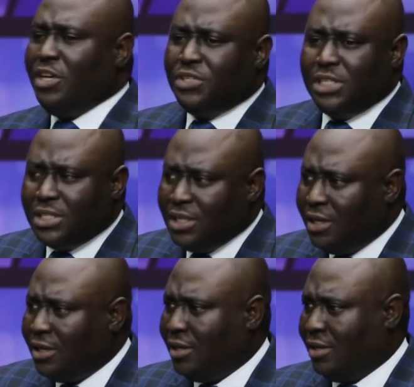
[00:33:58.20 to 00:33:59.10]
for Hill City.
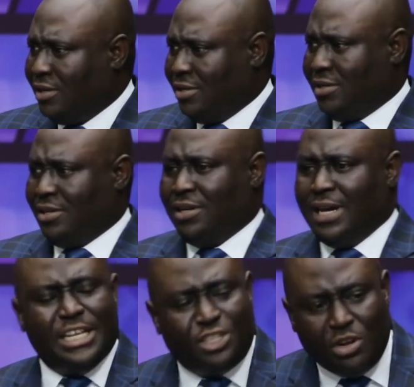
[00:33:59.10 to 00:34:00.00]

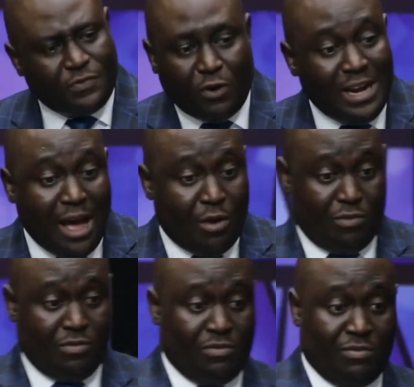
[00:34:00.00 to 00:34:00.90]
It's not for
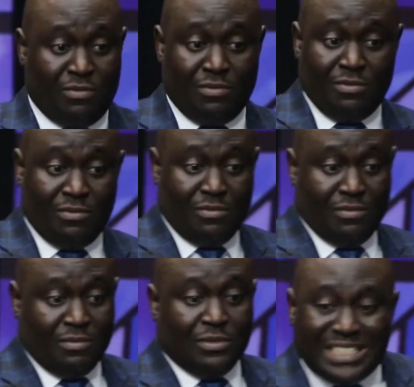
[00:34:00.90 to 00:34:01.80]
now.
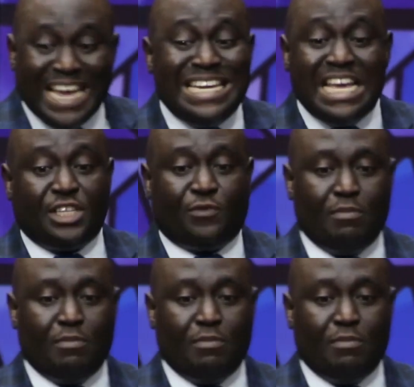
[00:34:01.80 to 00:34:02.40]
10 years